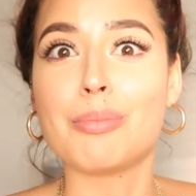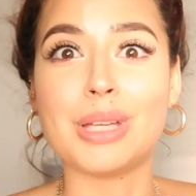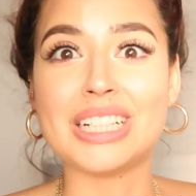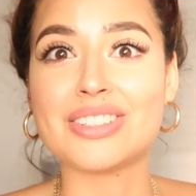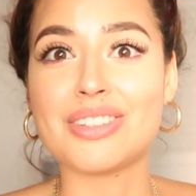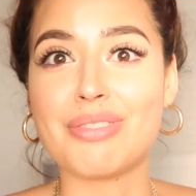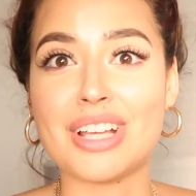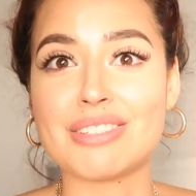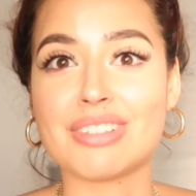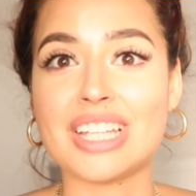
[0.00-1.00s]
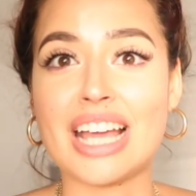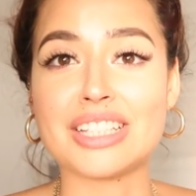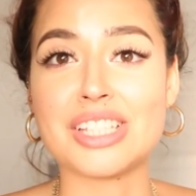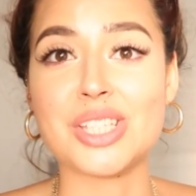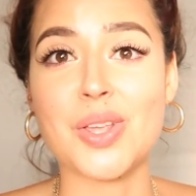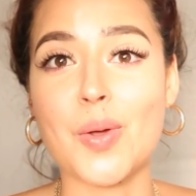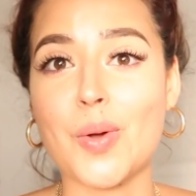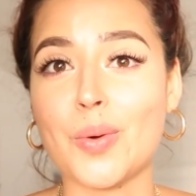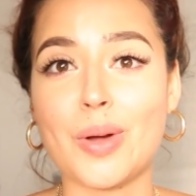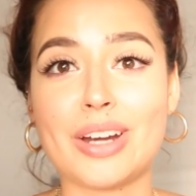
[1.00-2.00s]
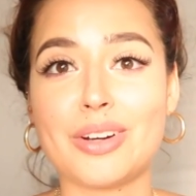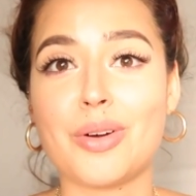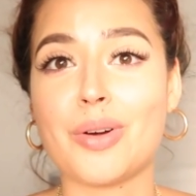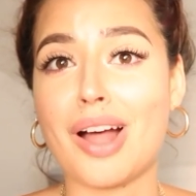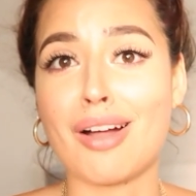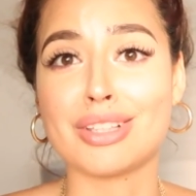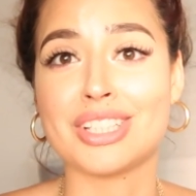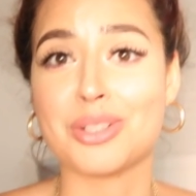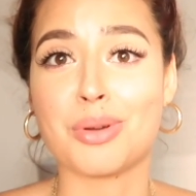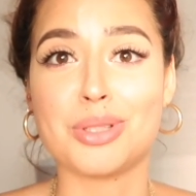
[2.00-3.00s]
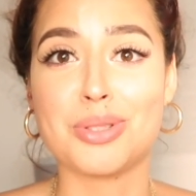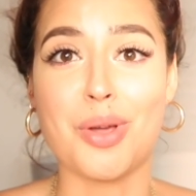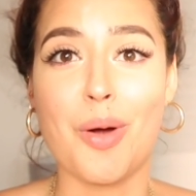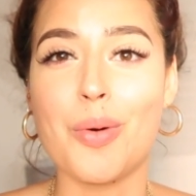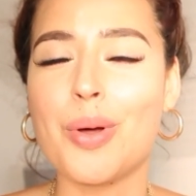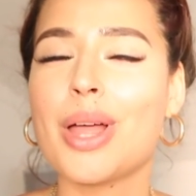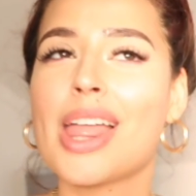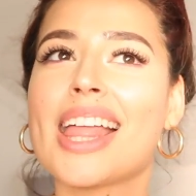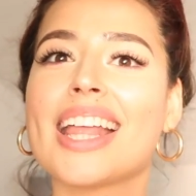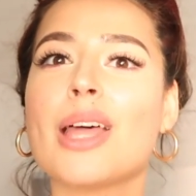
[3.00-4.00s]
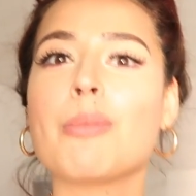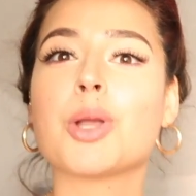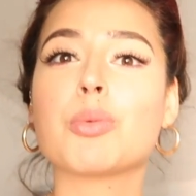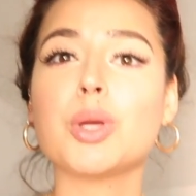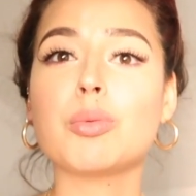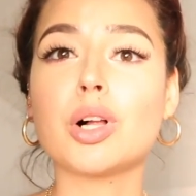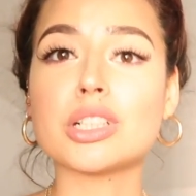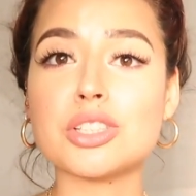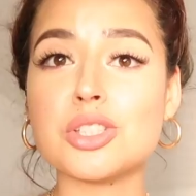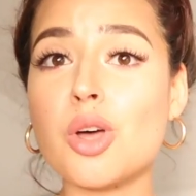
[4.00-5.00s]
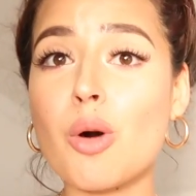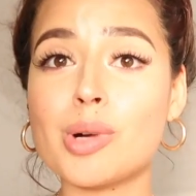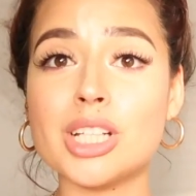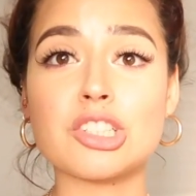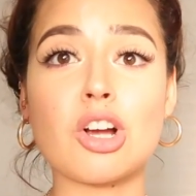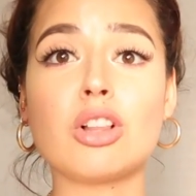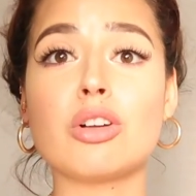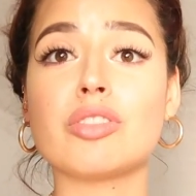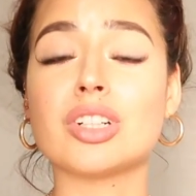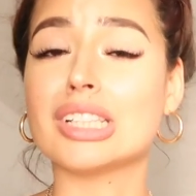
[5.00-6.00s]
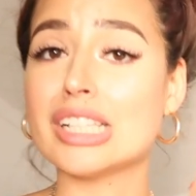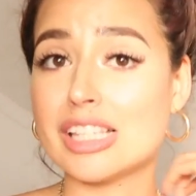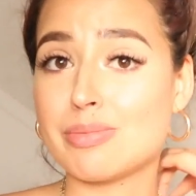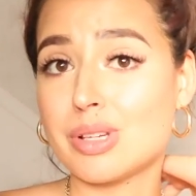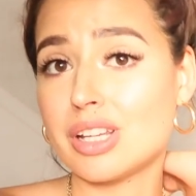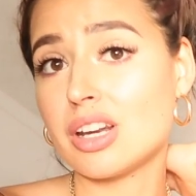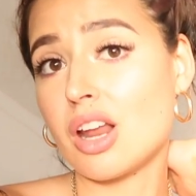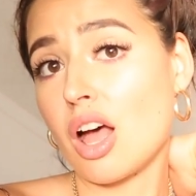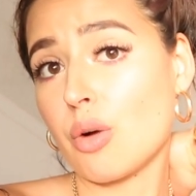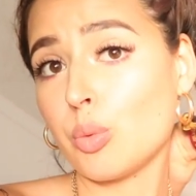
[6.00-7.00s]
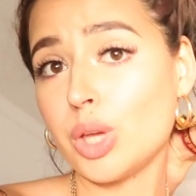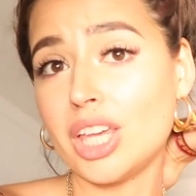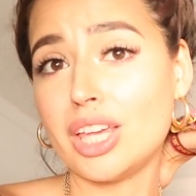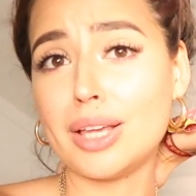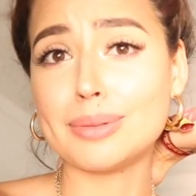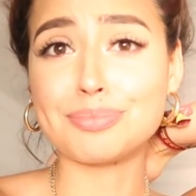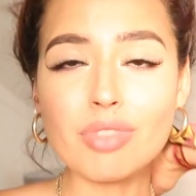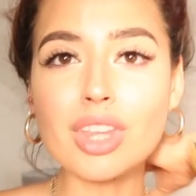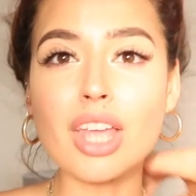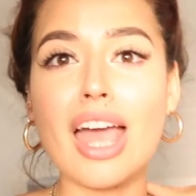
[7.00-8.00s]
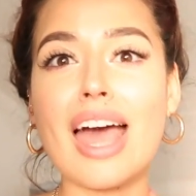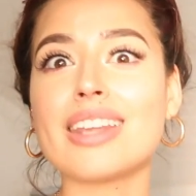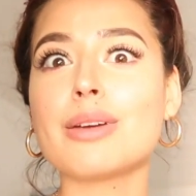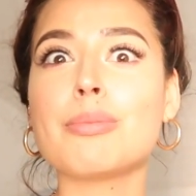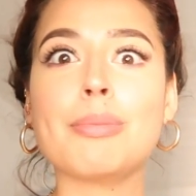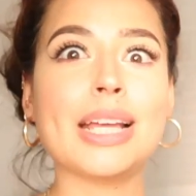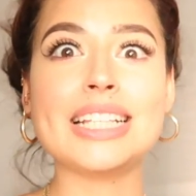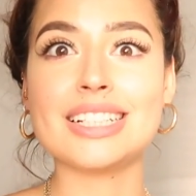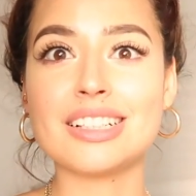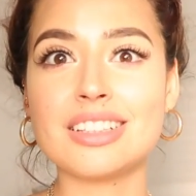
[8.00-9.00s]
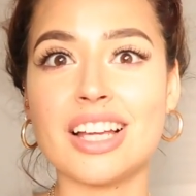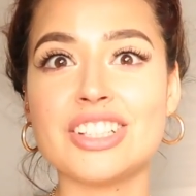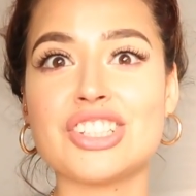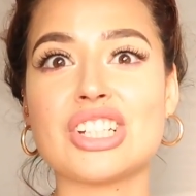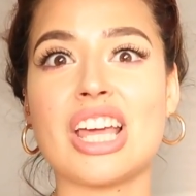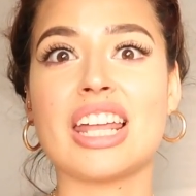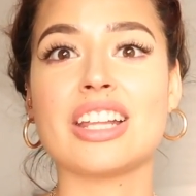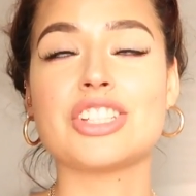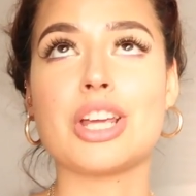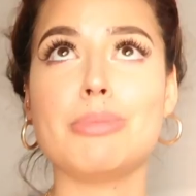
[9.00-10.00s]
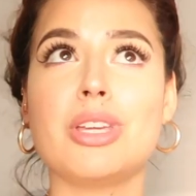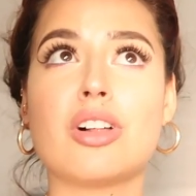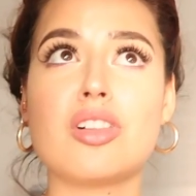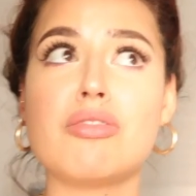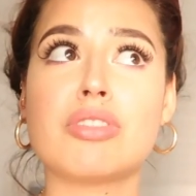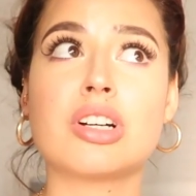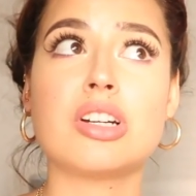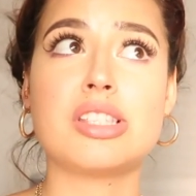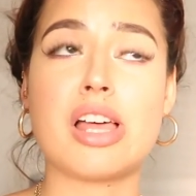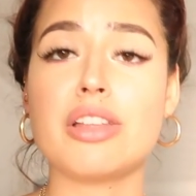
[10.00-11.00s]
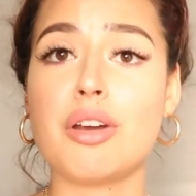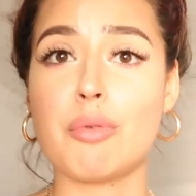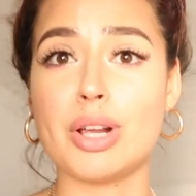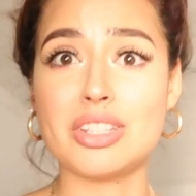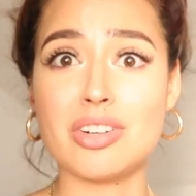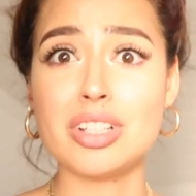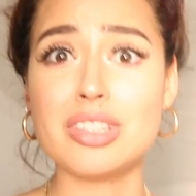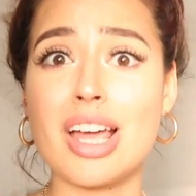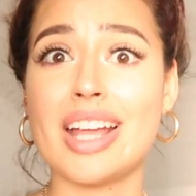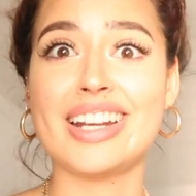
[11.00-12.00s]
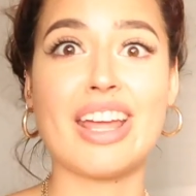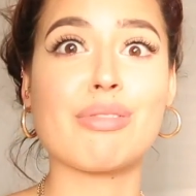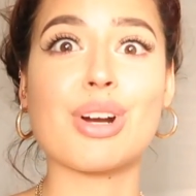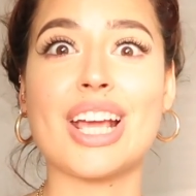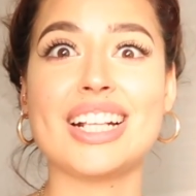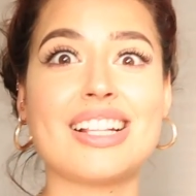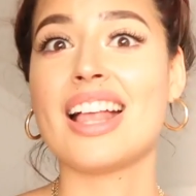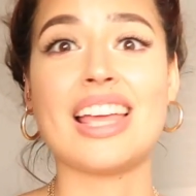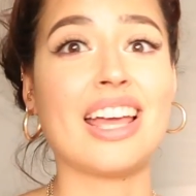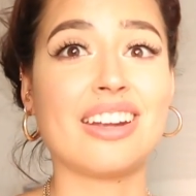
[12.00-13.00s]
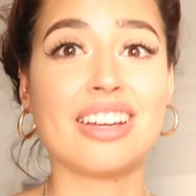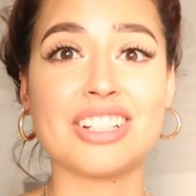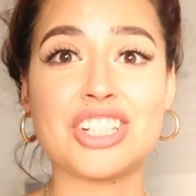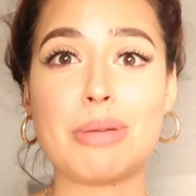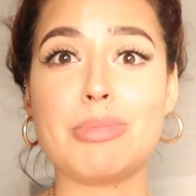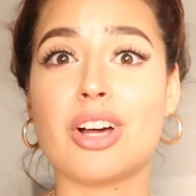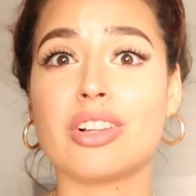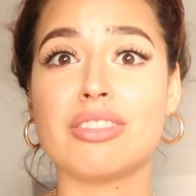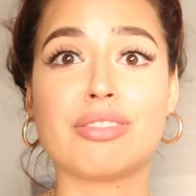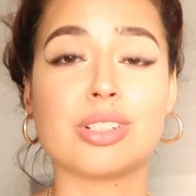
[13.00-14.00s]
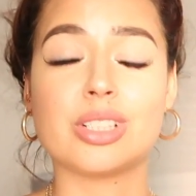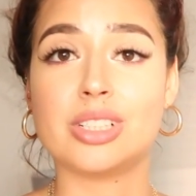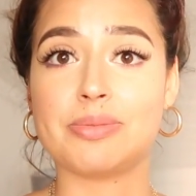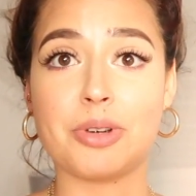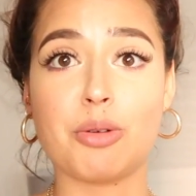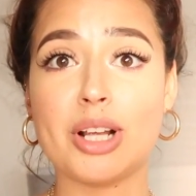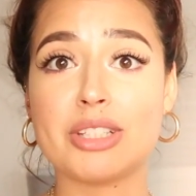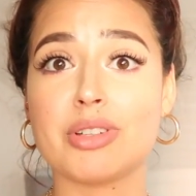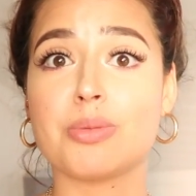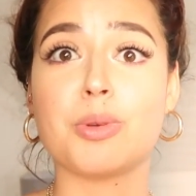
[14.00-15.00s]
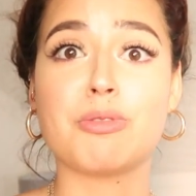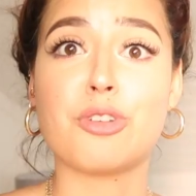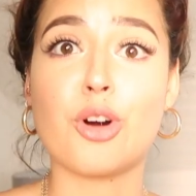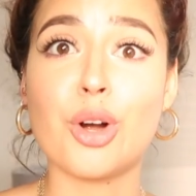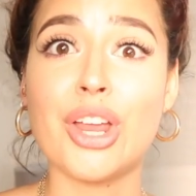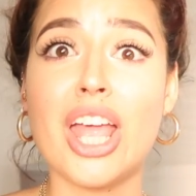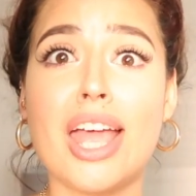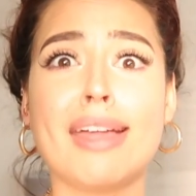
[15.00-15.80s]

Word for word: been to the festival yet, so I don't know how this is going to go. But we walked so much all over Lisbon. We had an amazing lunch at a Jamie Oliver Italian restaurant. I never ate at a Jamie Oliver restaurant before,